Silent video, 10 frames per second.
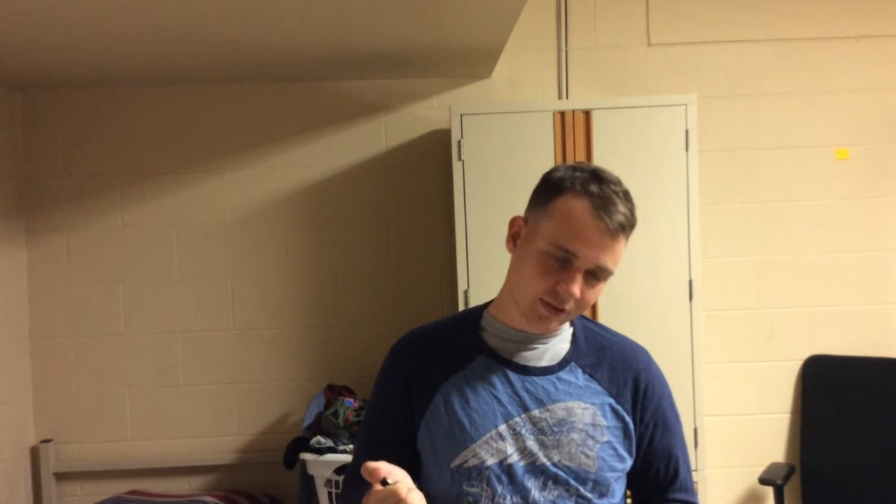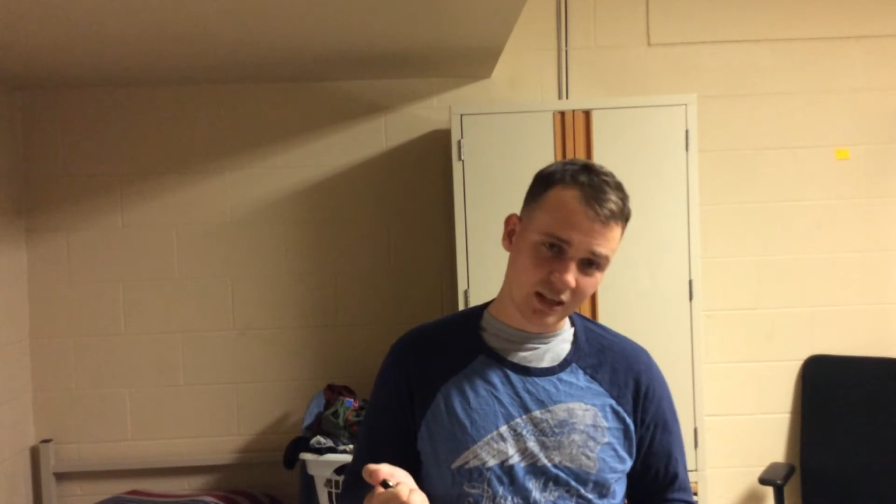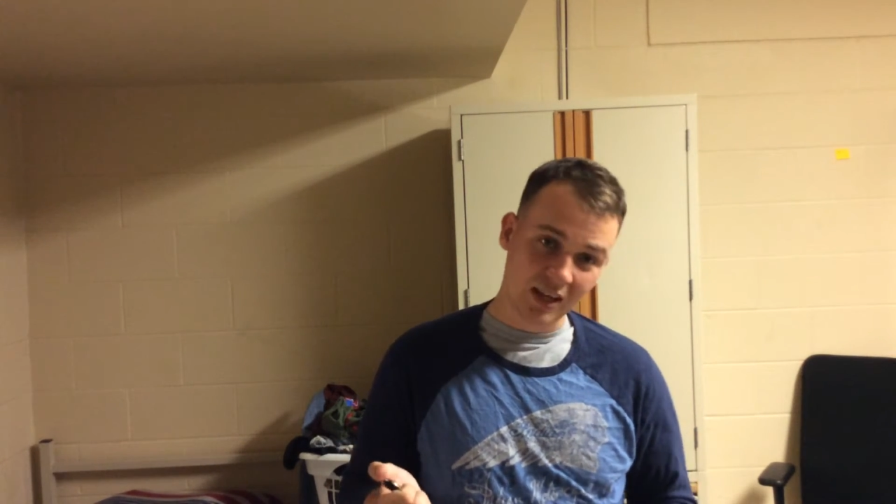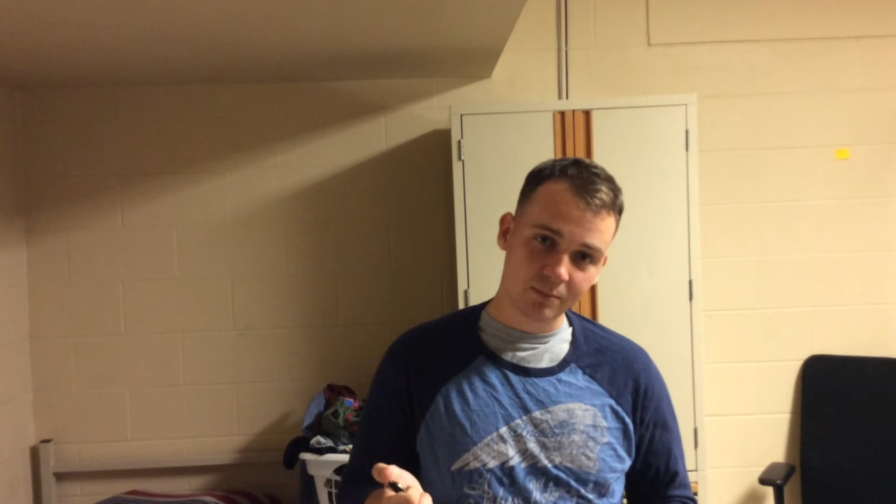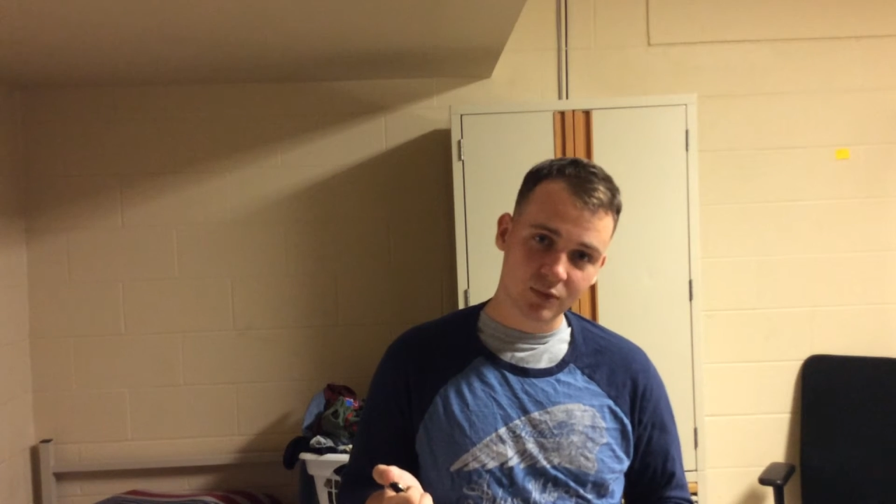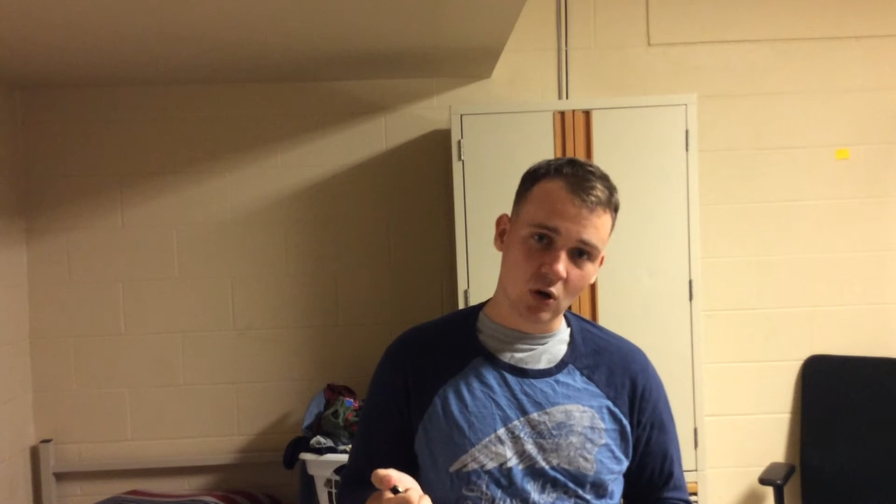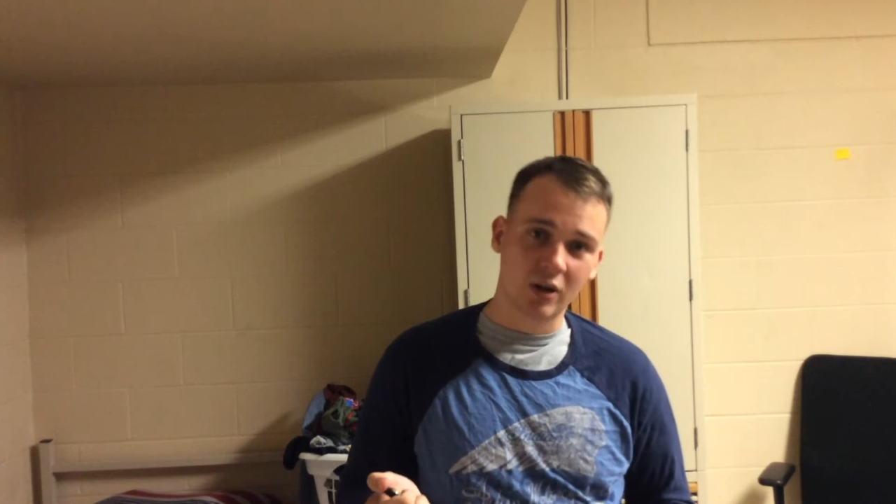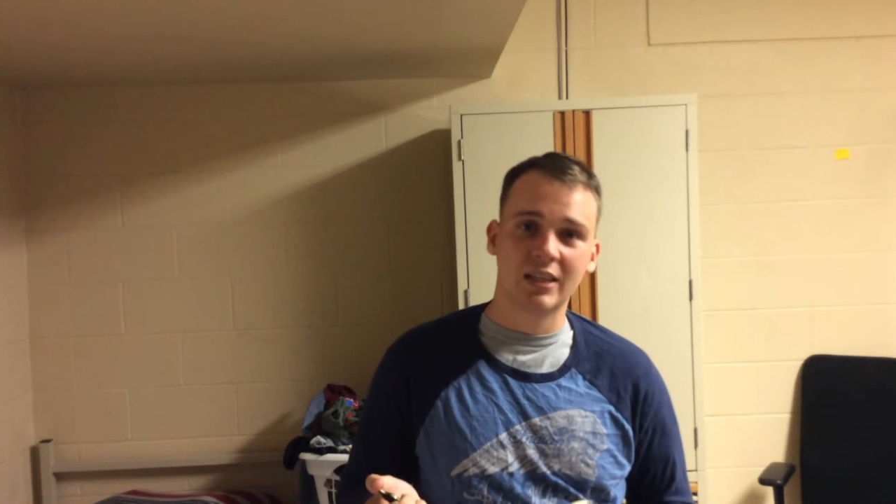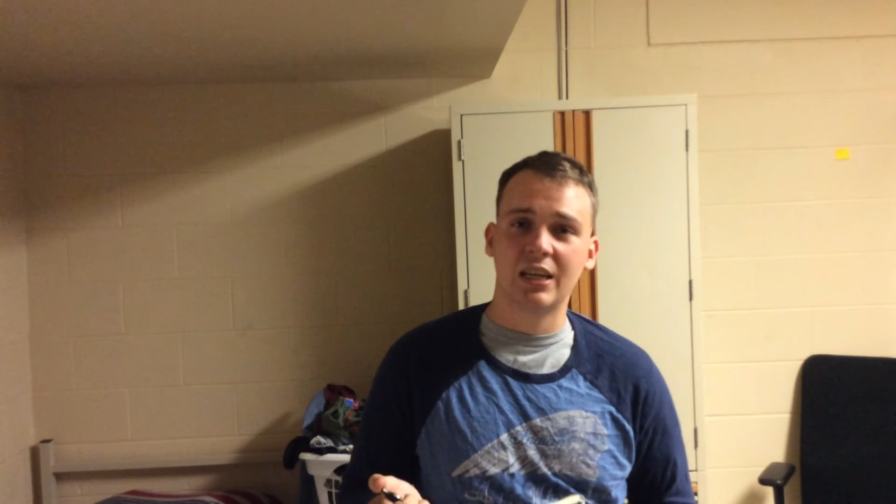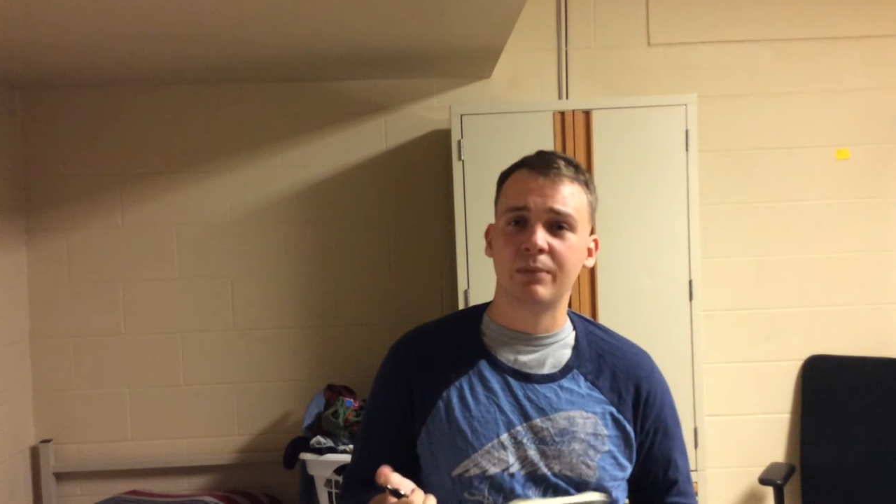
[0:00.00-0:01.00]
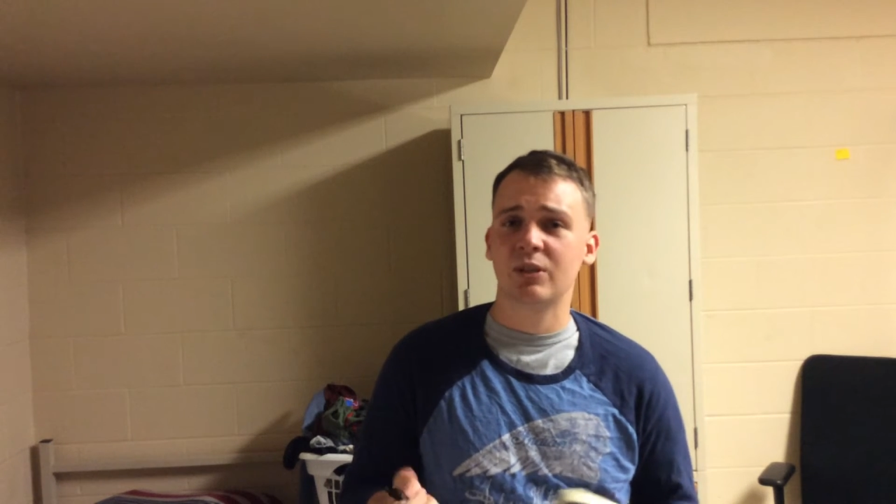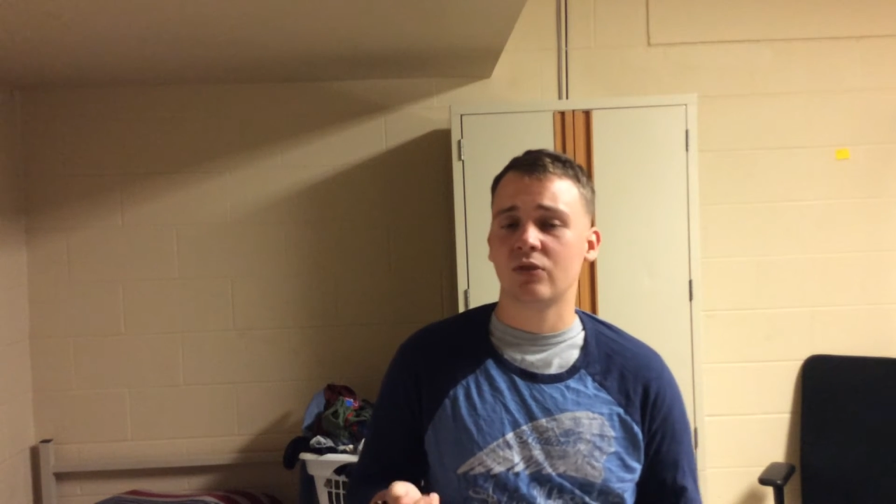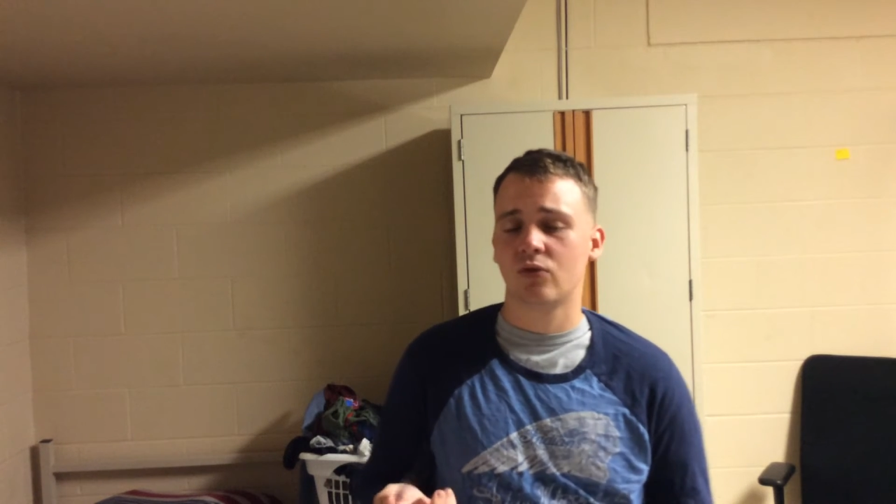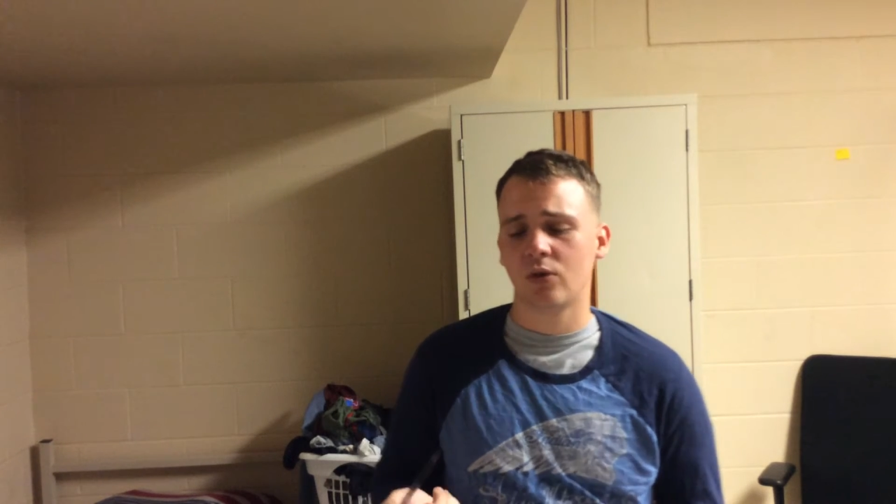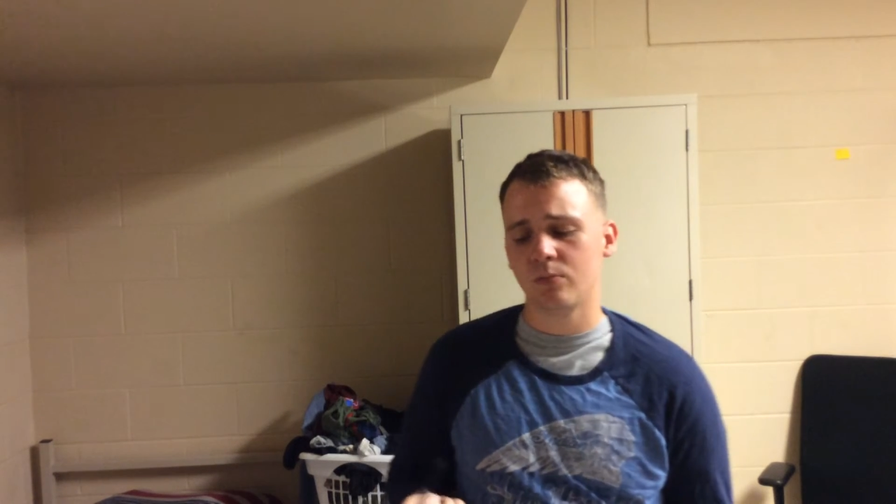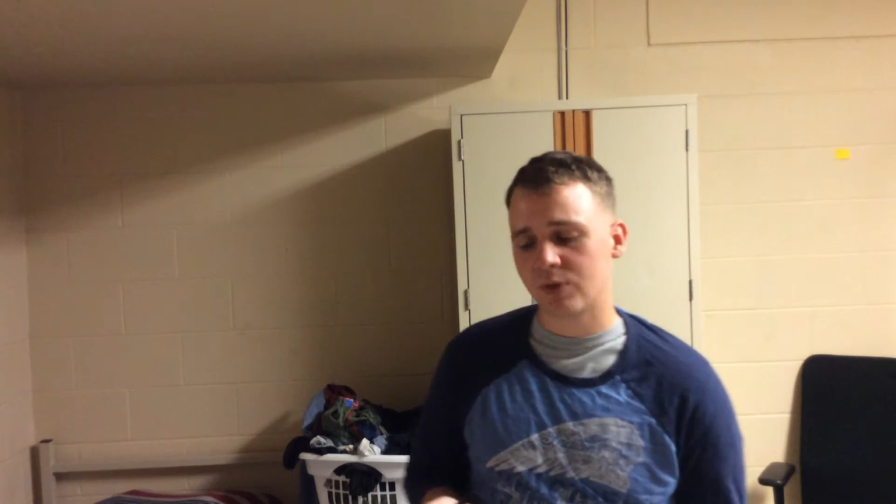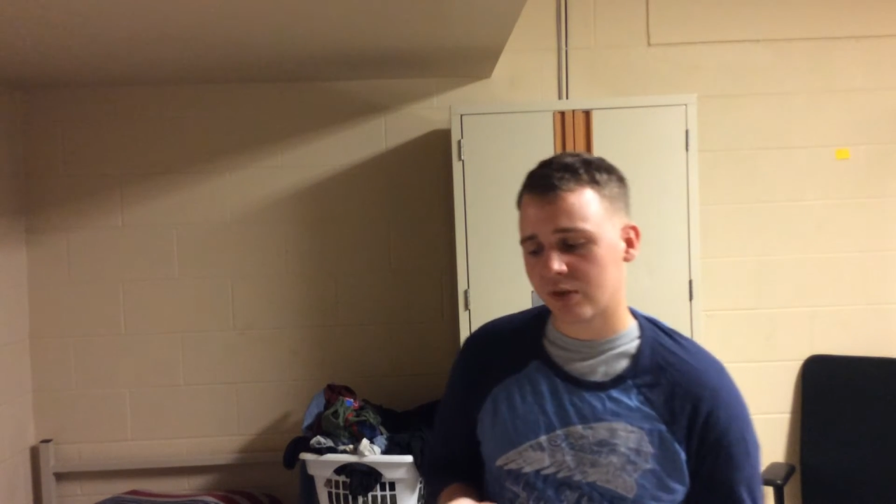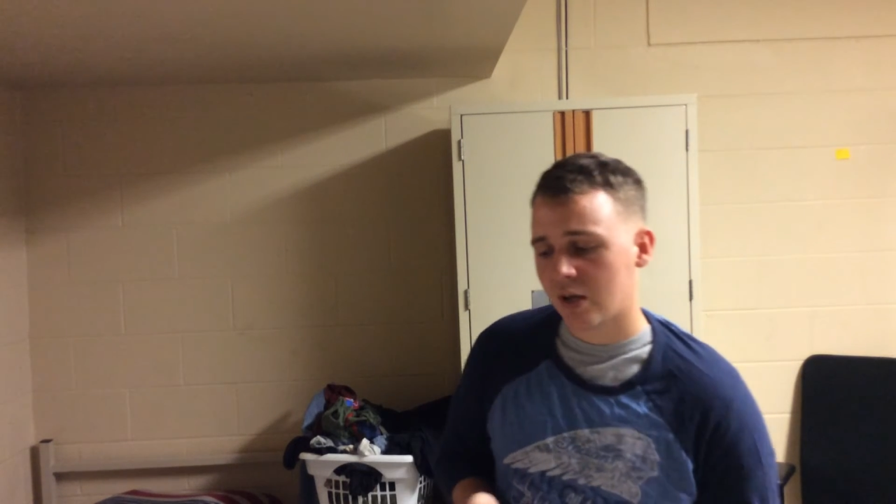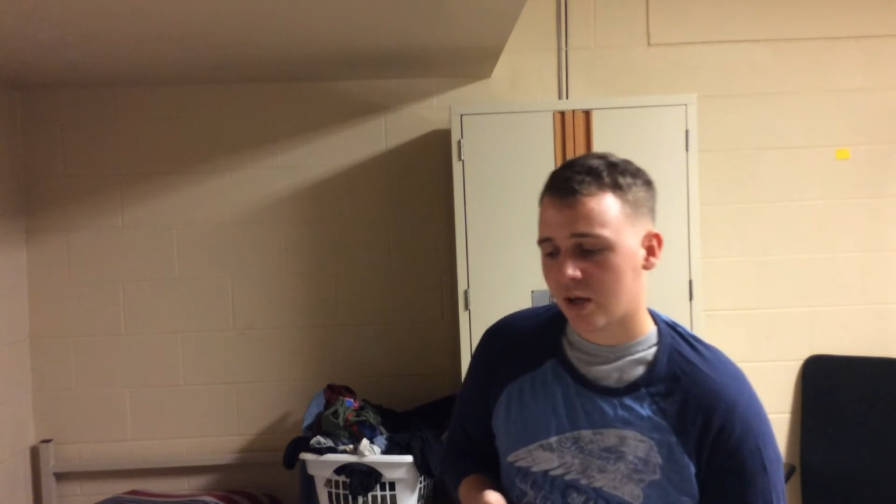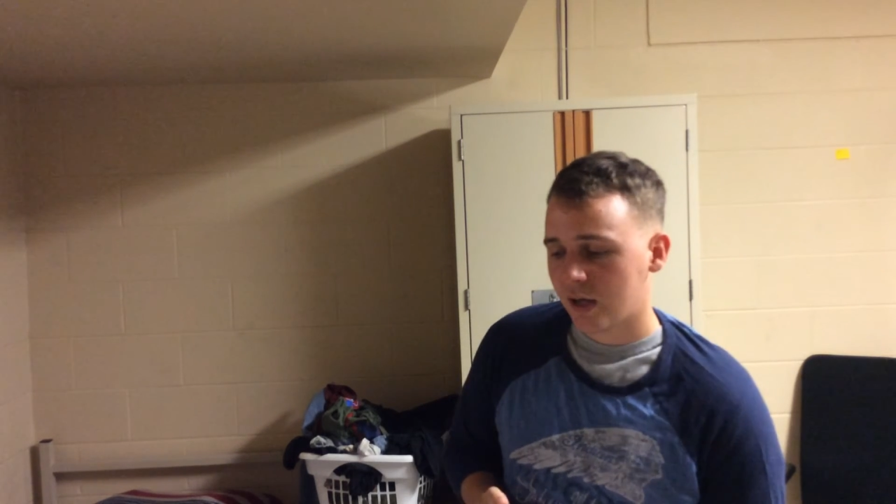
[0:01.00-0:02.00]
themes, archetypes, and tropes,